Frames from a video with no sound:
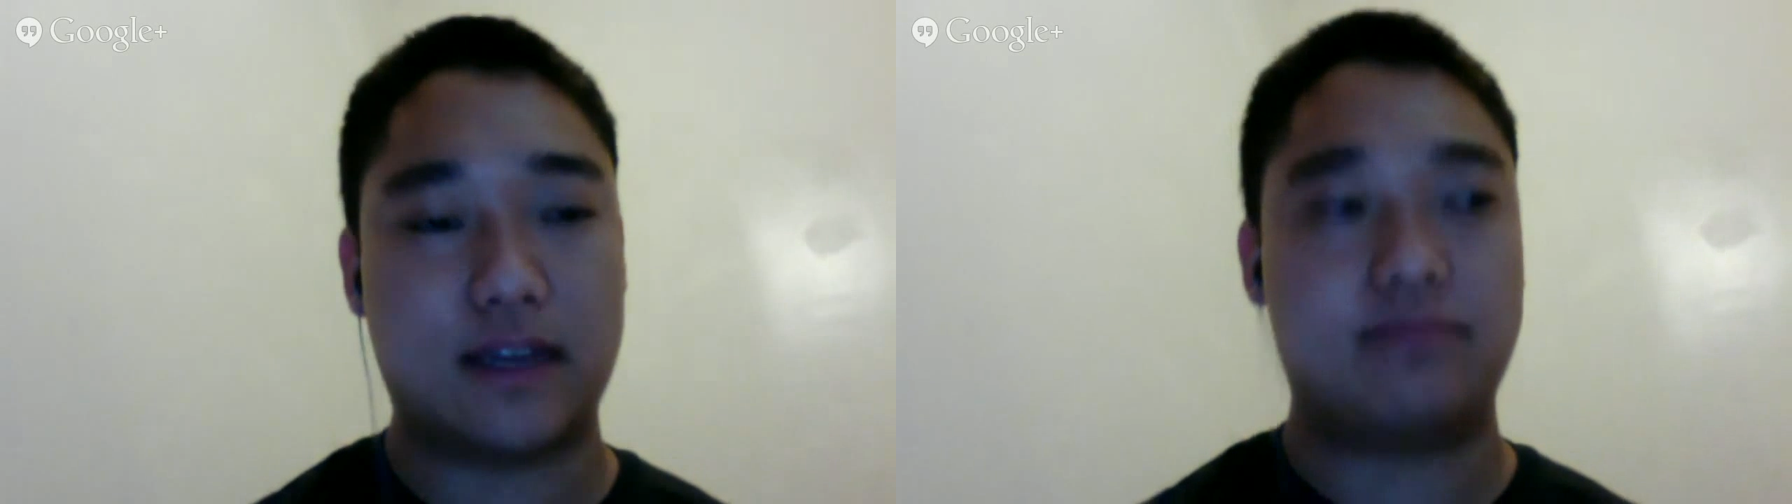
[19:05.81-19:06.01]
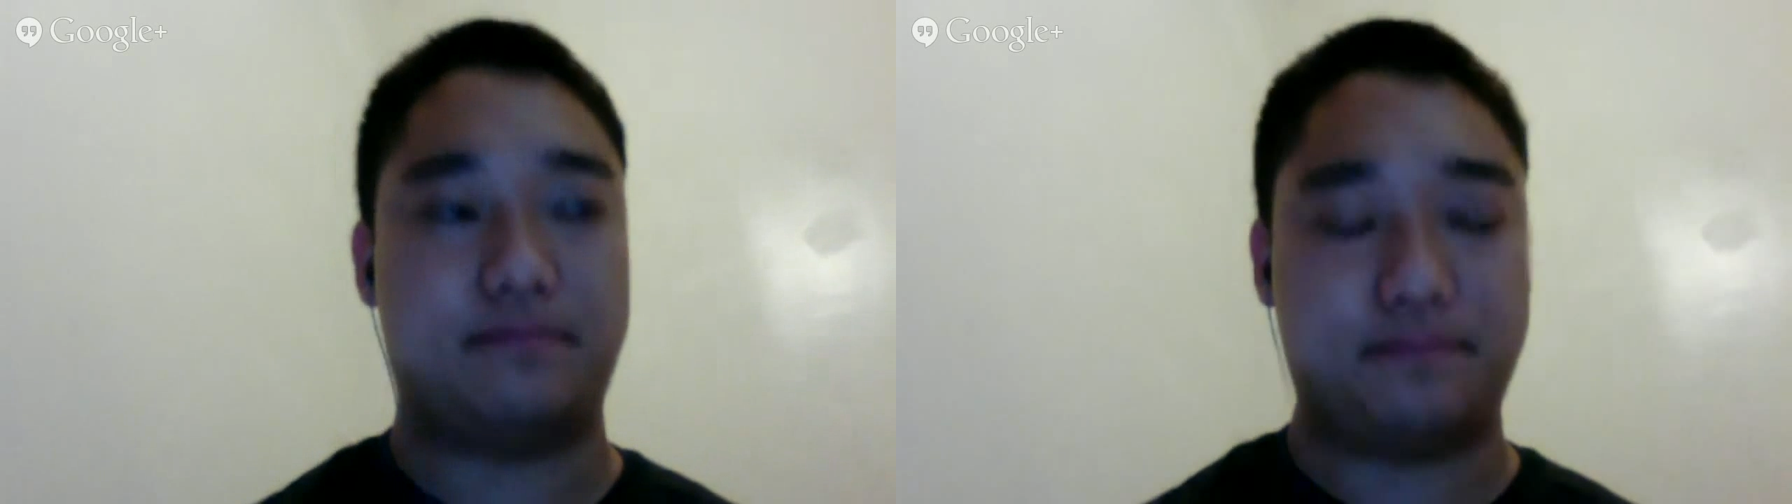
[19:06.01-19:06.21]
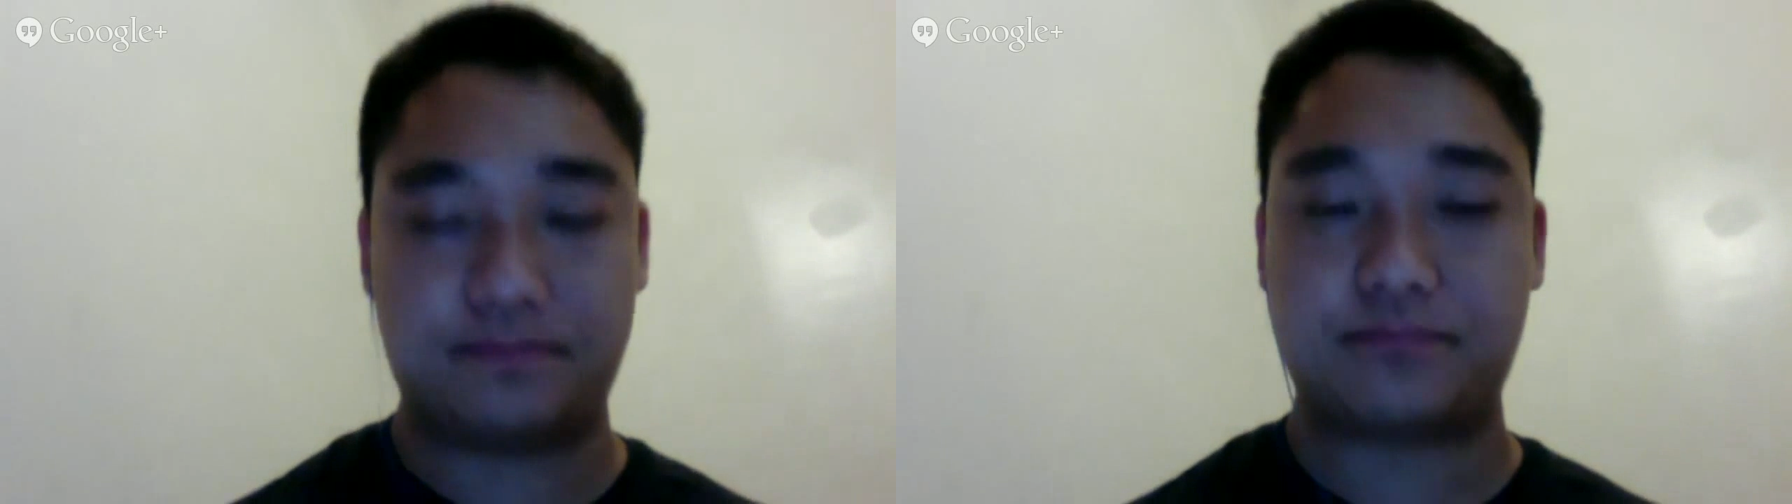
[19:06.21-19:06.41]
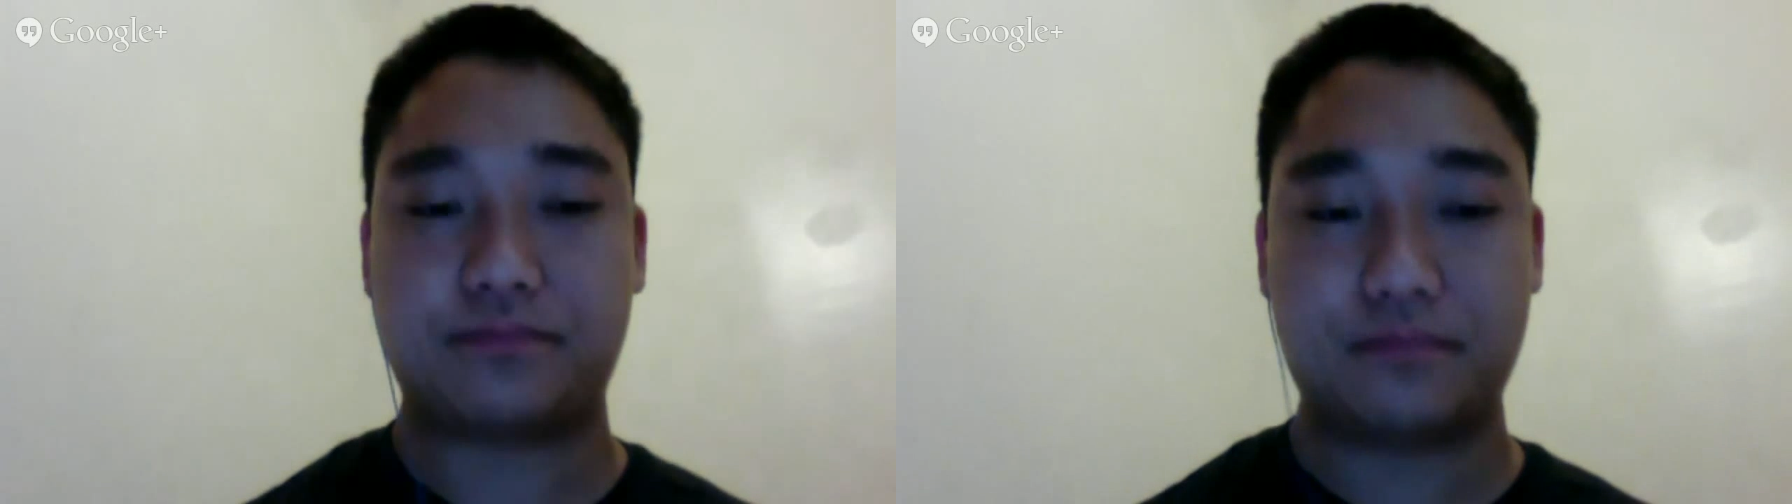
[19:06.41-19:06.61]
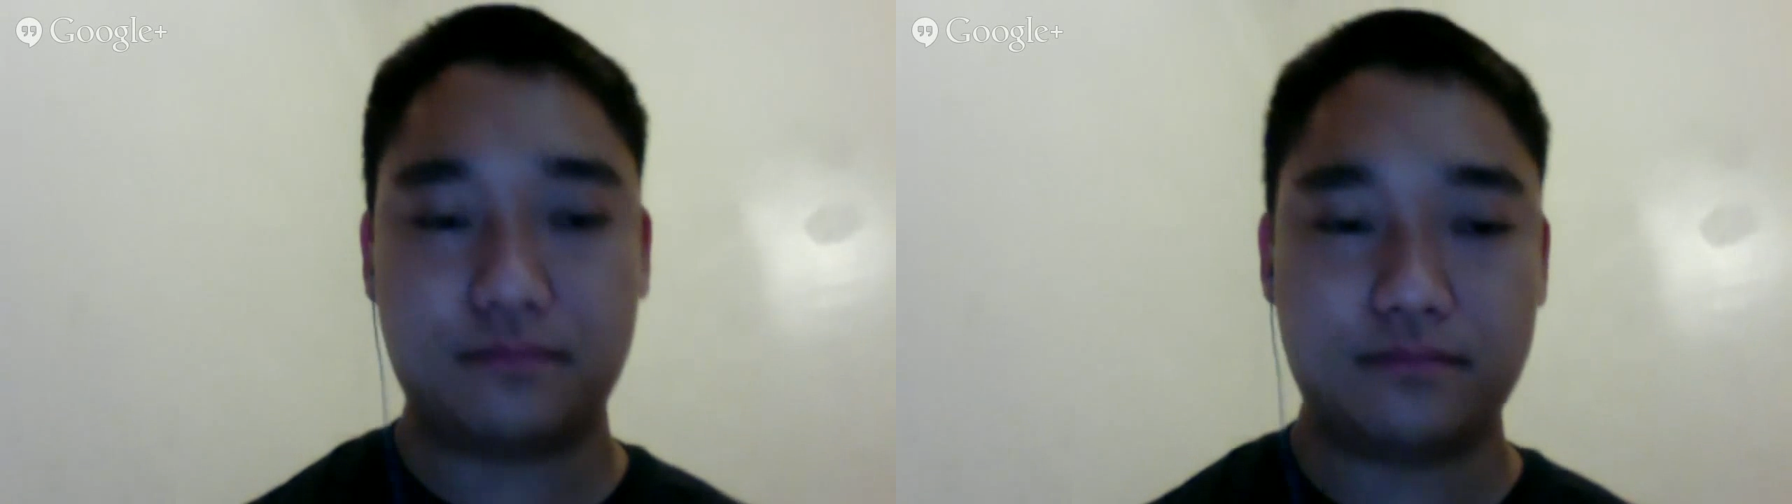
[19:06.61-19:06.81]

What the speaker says: things like that.